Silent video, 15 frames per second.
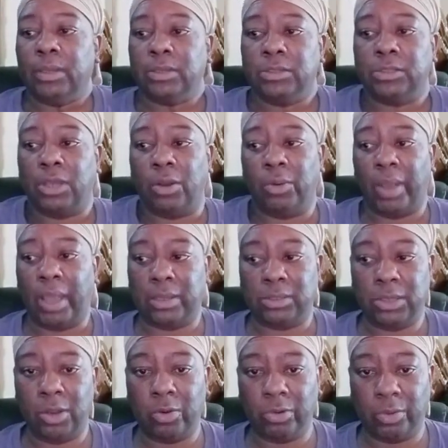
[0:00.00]
So I
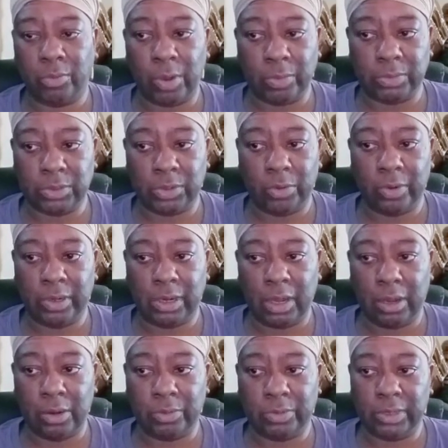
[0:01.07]
told her what was going
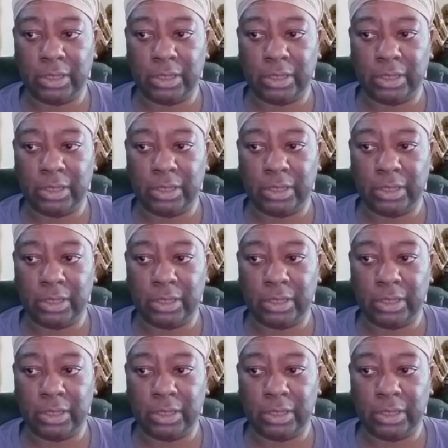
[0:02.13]
on,